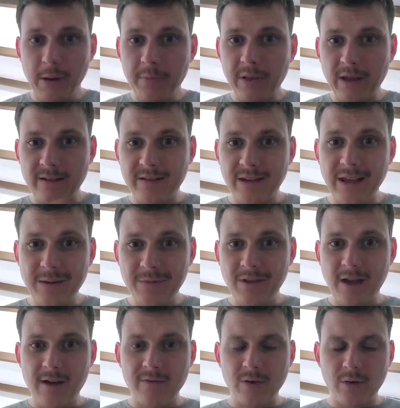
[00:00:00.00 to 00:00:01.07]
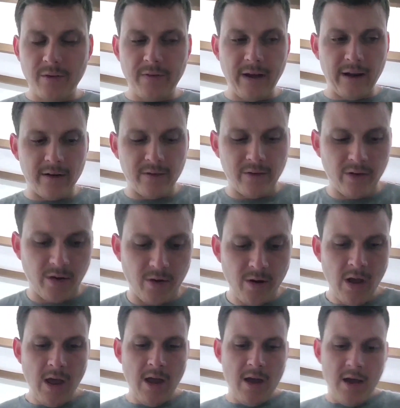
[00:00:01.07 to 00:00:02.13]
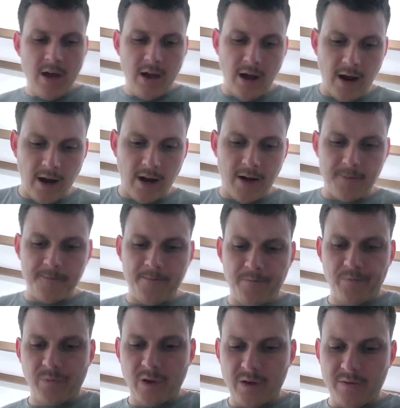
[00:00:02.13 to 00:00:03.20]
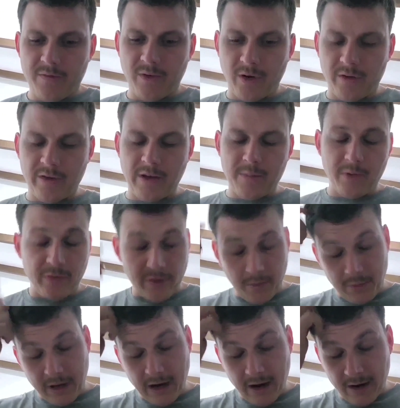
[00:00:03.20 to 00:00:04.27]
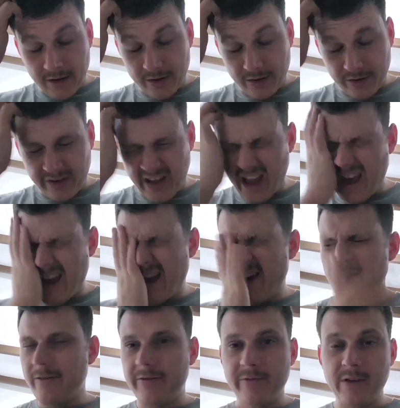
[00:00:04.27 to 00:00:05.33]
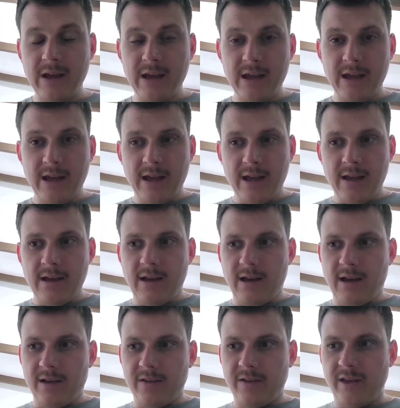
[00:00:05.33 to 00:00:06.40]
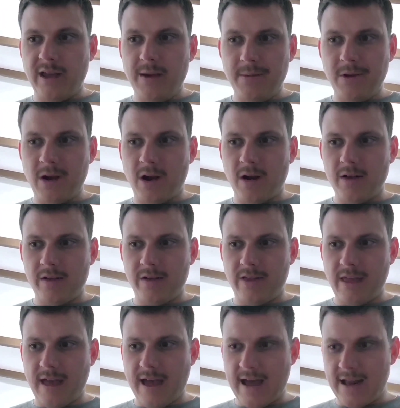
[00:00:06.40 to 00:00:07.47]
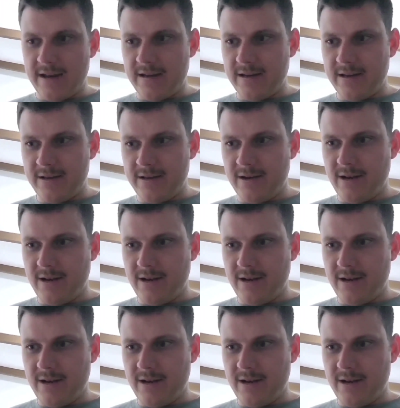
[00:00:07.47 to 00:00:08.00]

you may play schemes that have no effect. So, for example, some characters have scheme cards that